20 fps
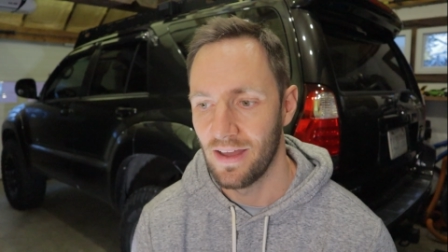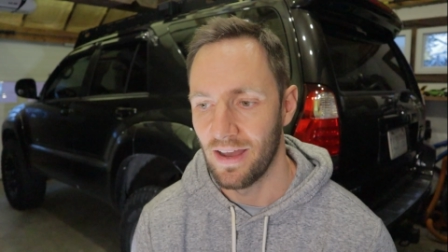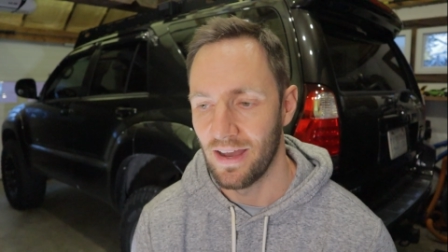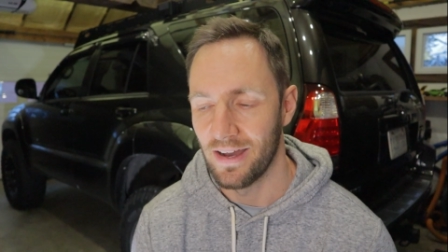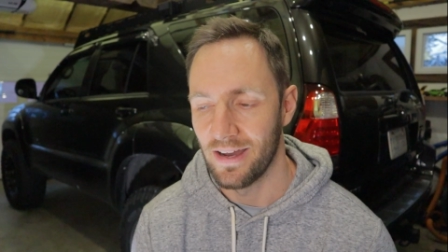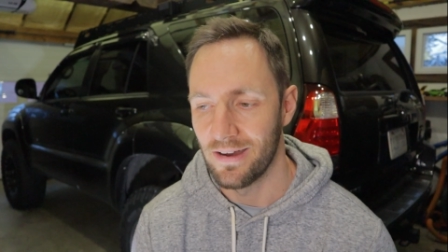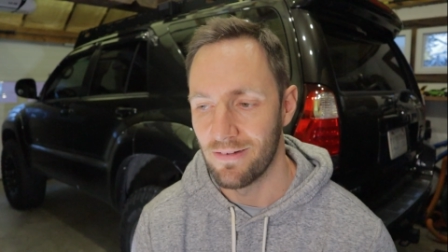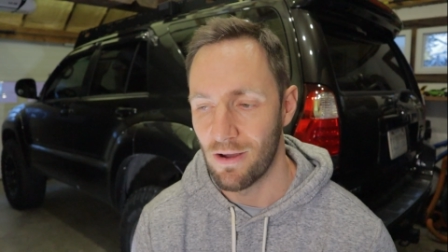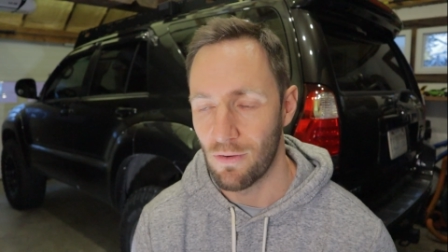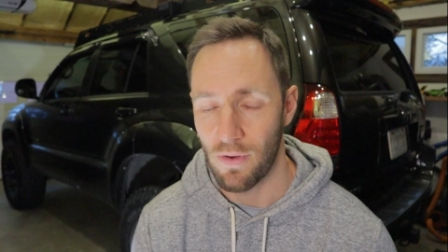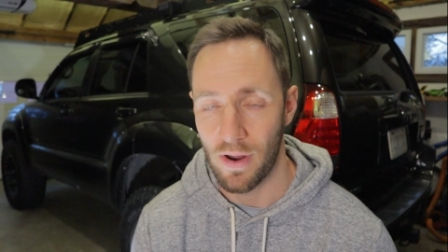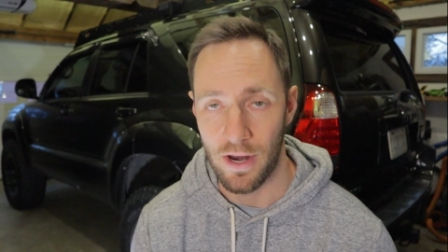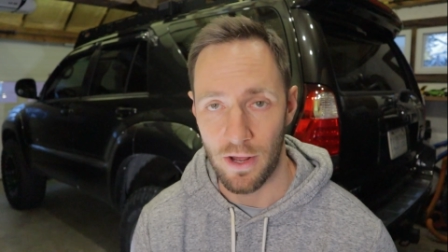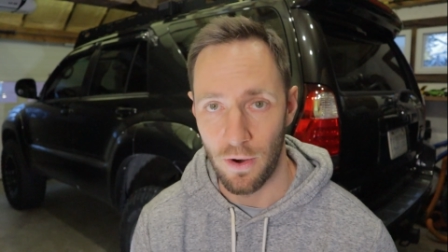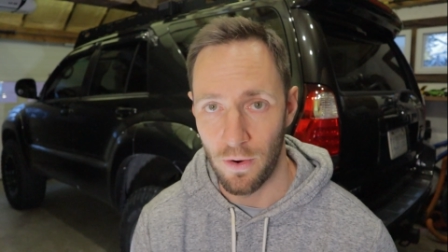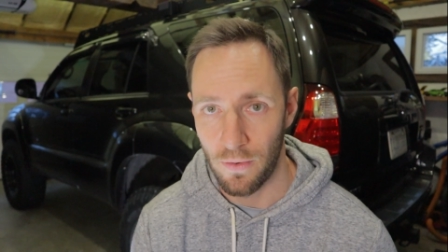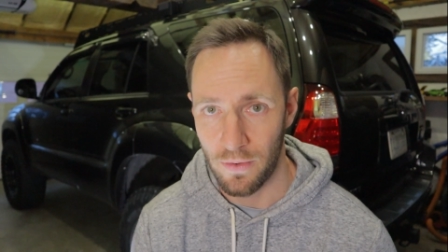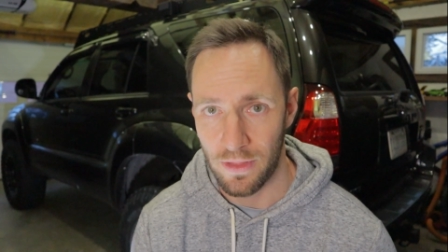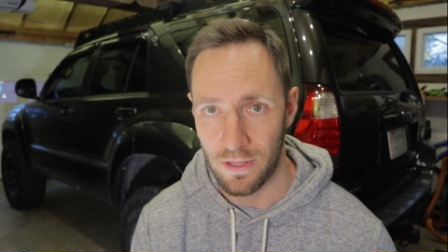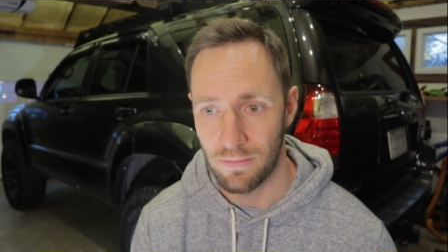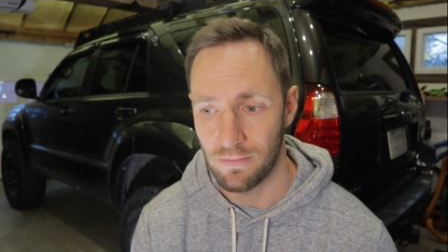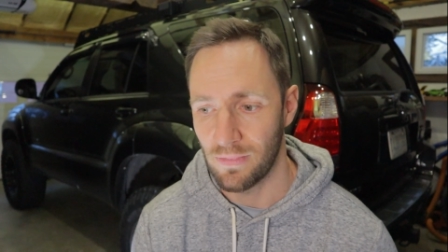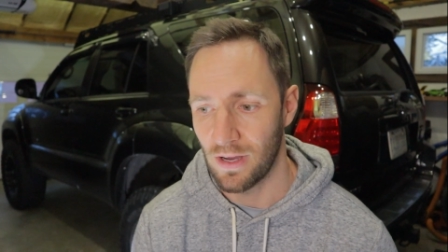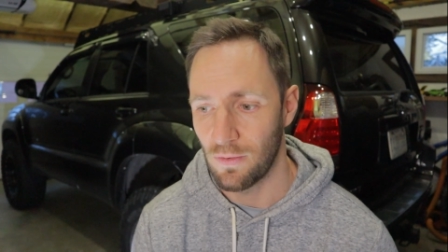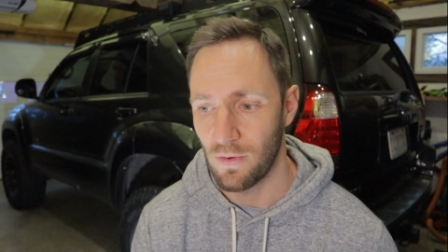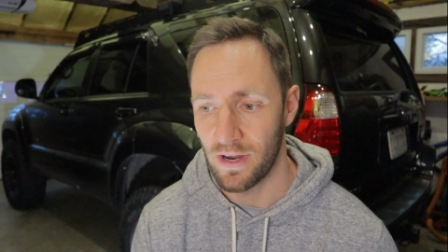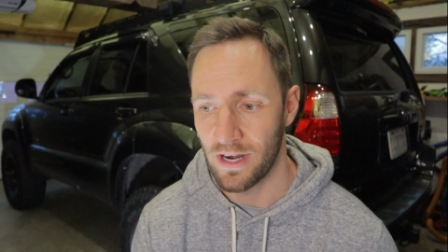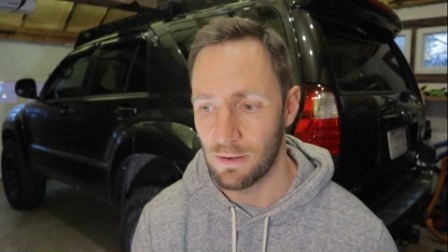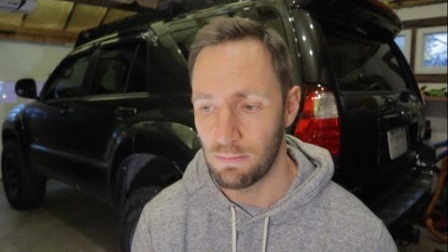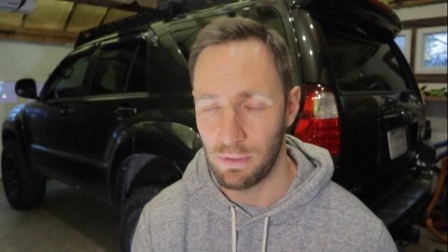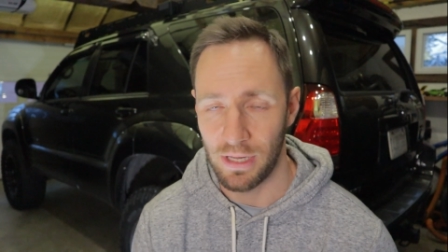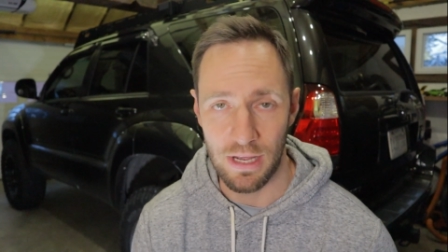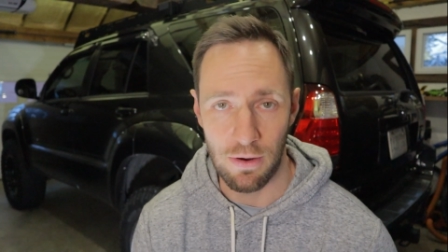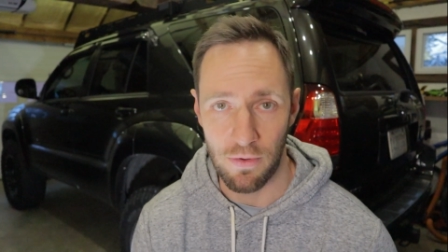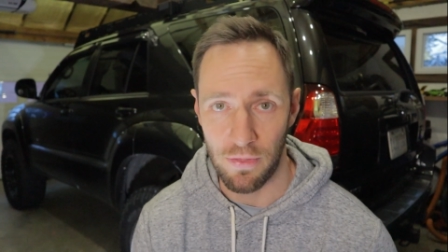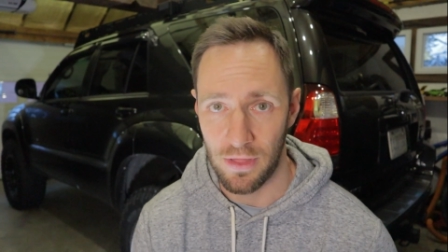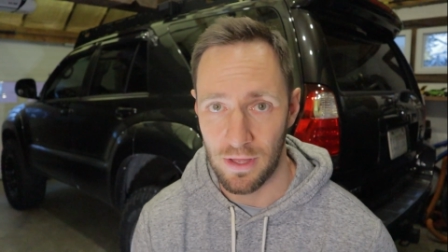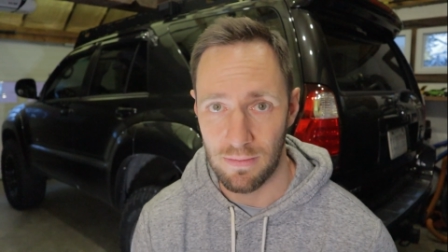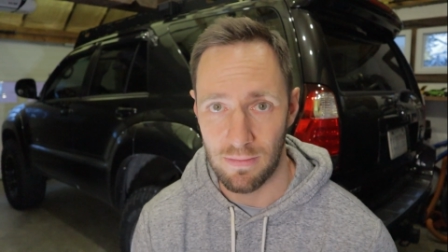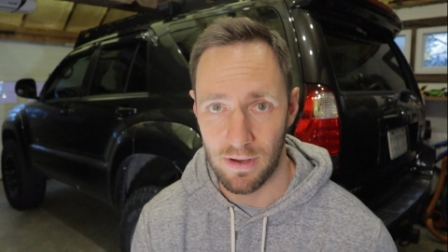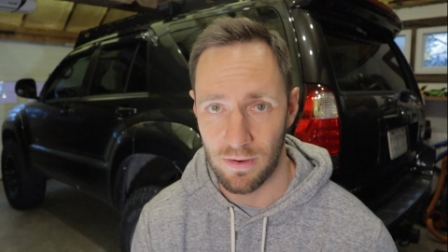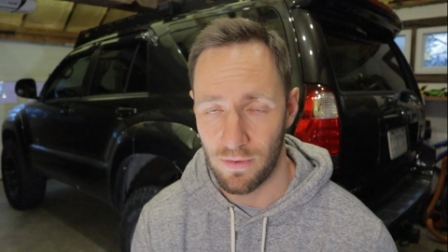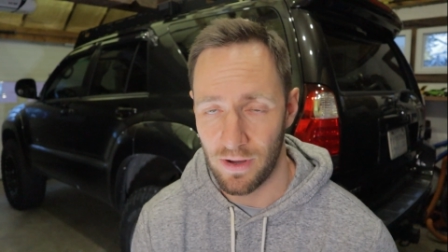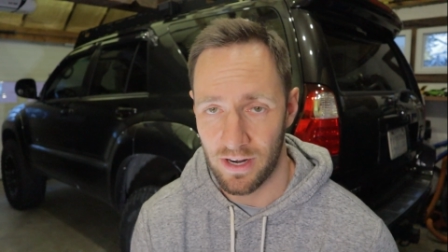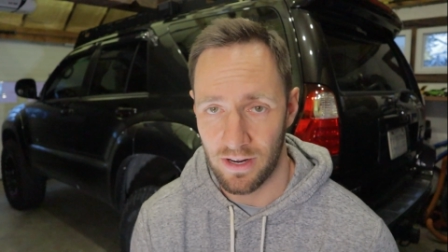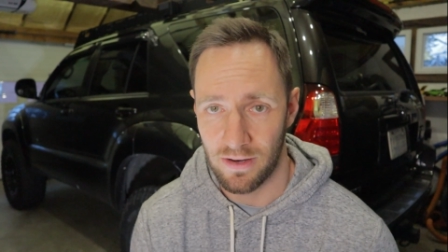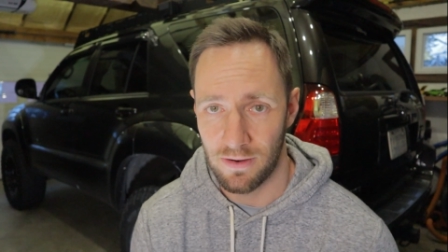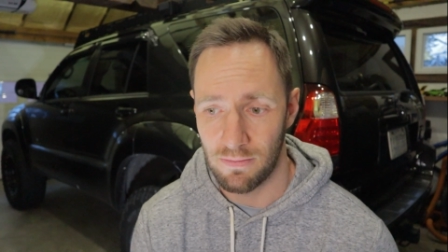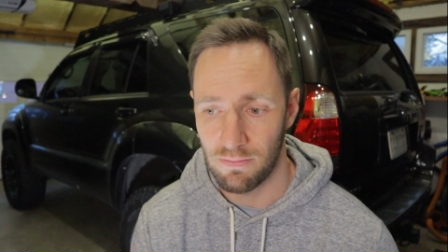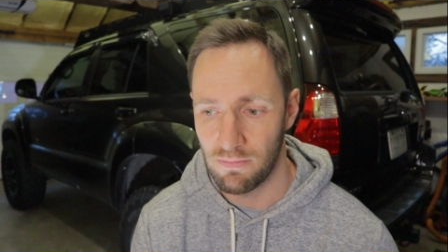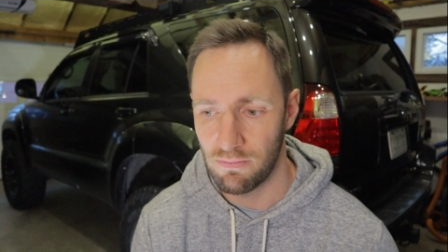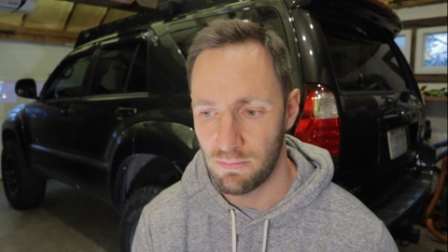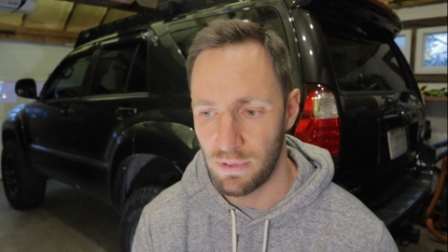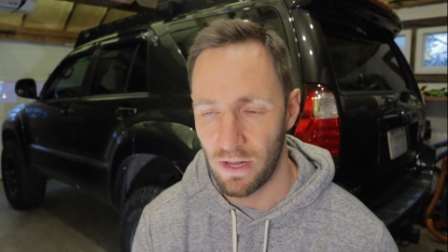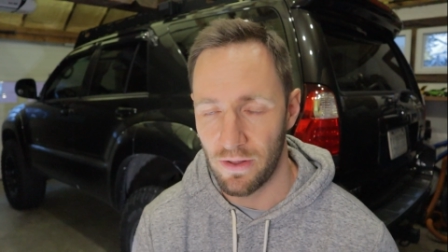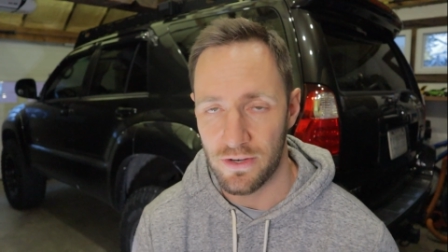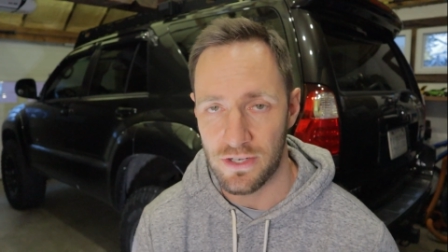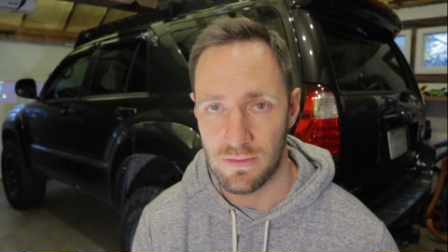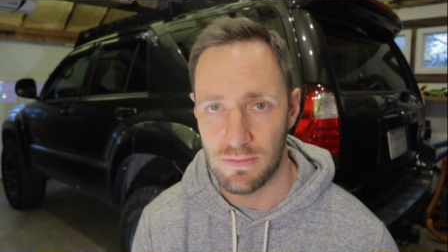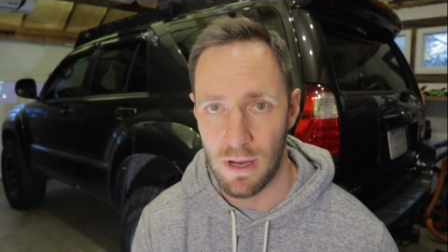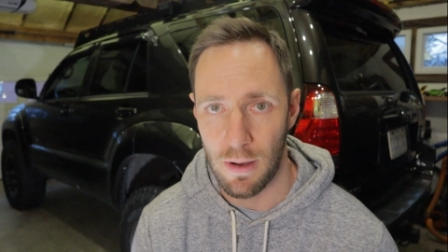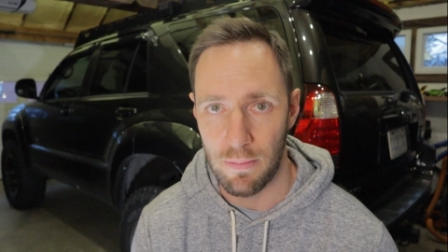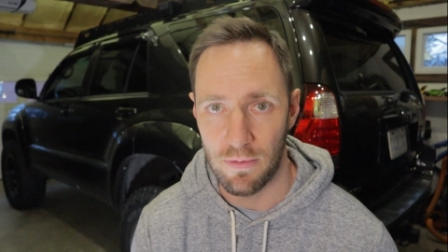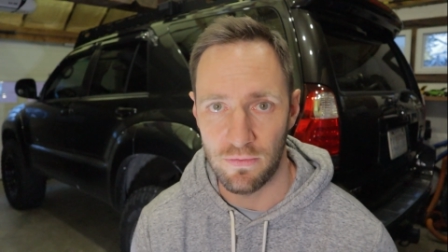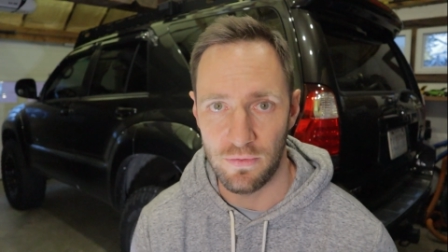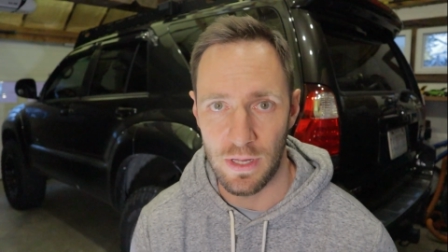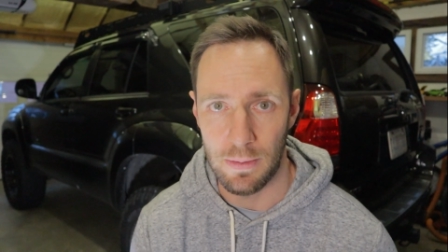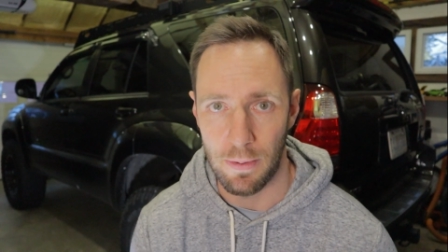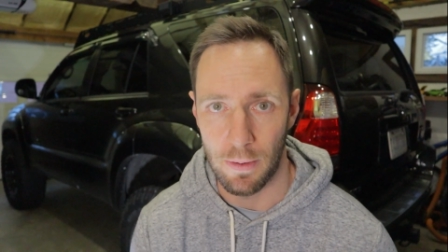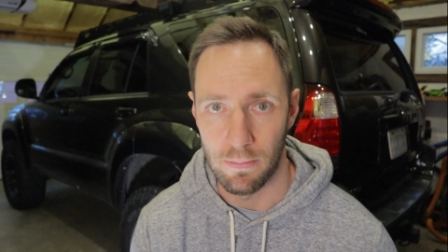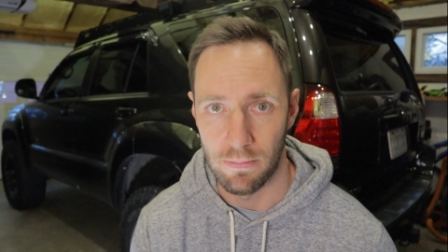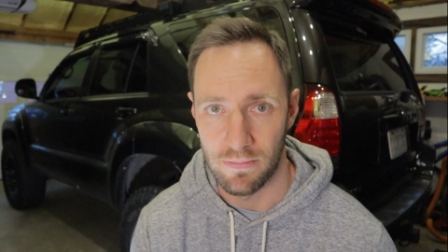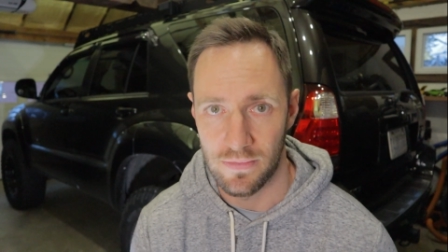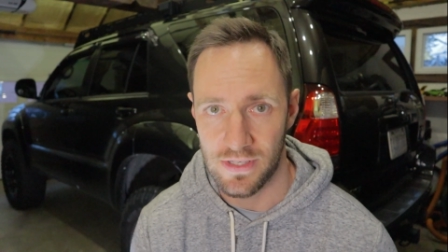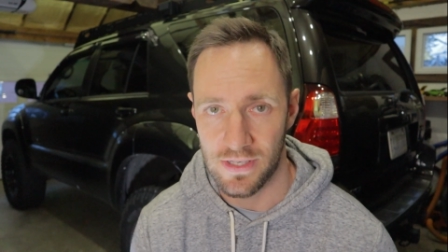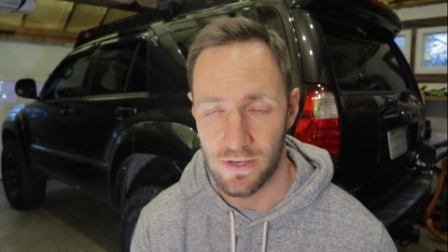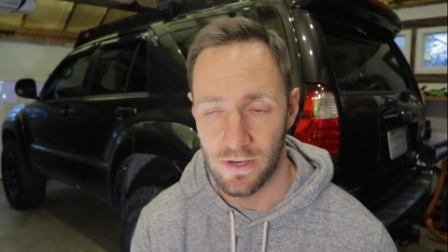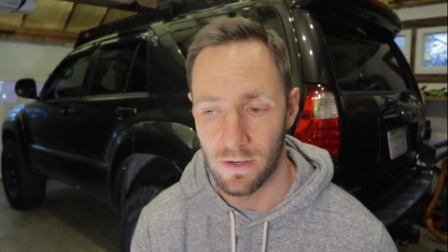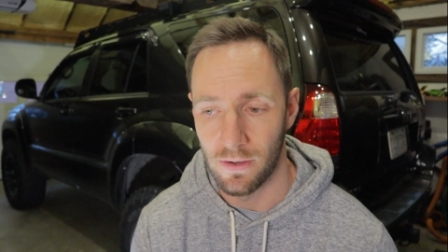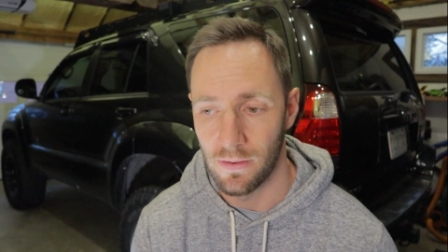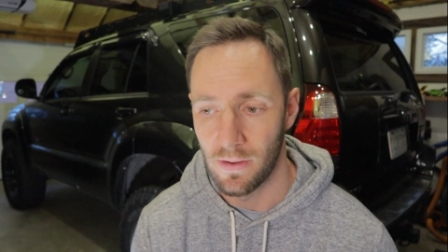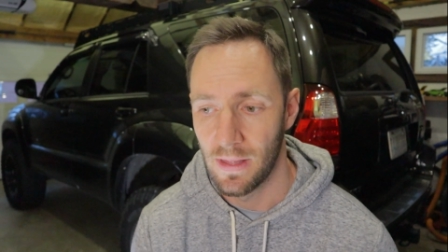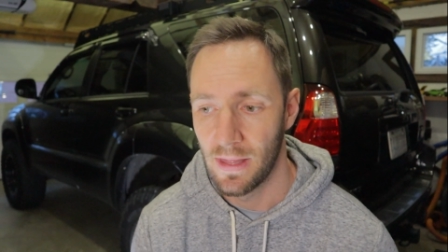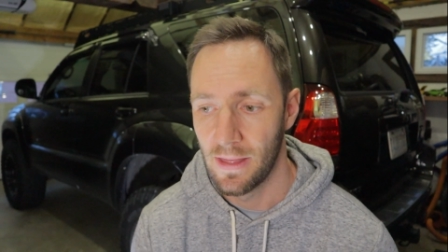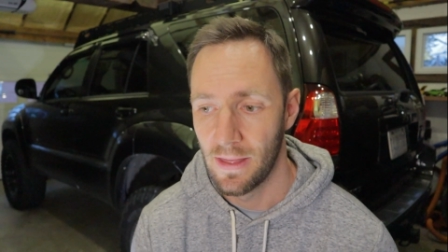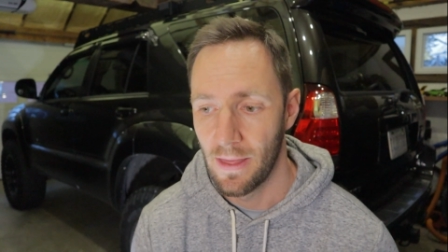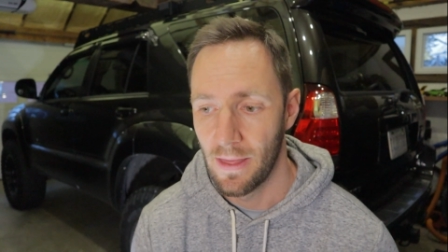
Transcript: I want to own them. I want to play with them. I want to polish them up and flip them. So